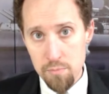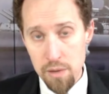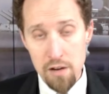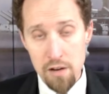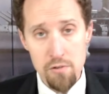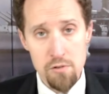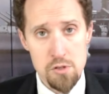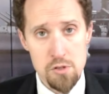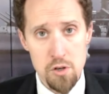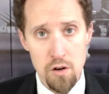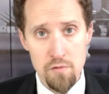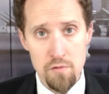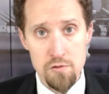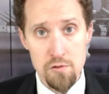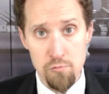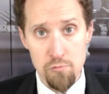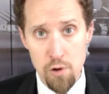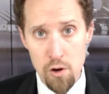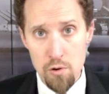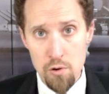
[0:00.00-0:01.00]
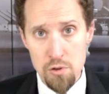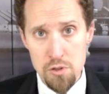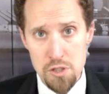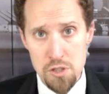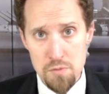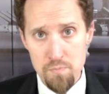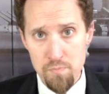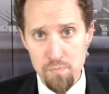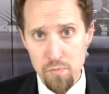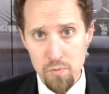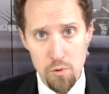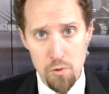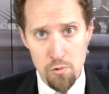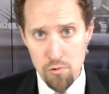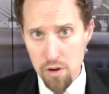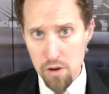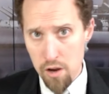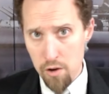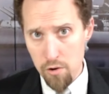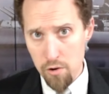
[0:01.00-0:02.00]
Bank reserves rose
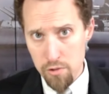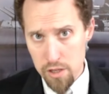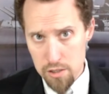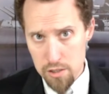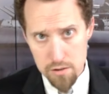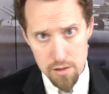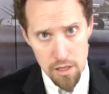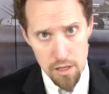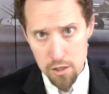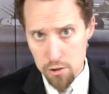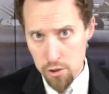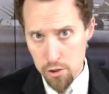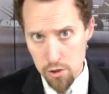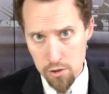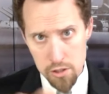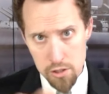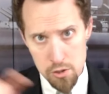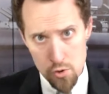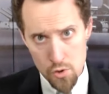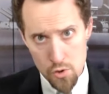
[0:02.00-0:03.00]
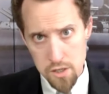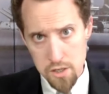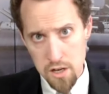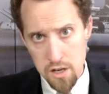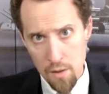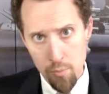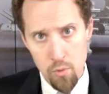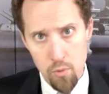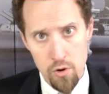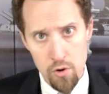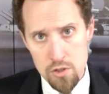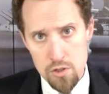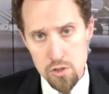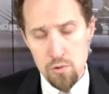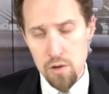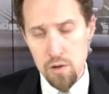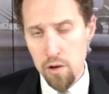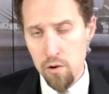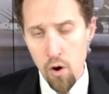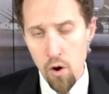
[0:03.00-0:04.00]
throughout, they, they clearly trended upwards
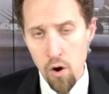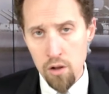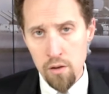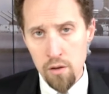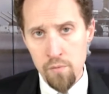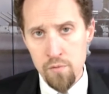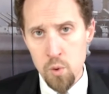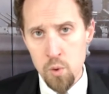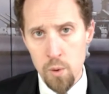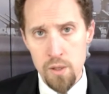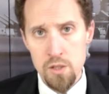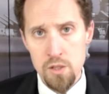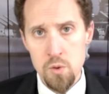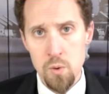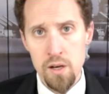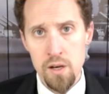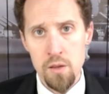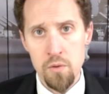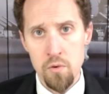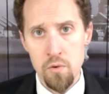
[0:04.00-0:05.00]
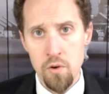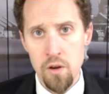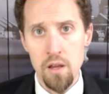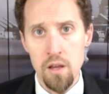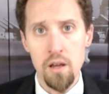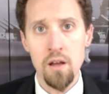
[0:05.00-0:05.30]
throughout all of 2023.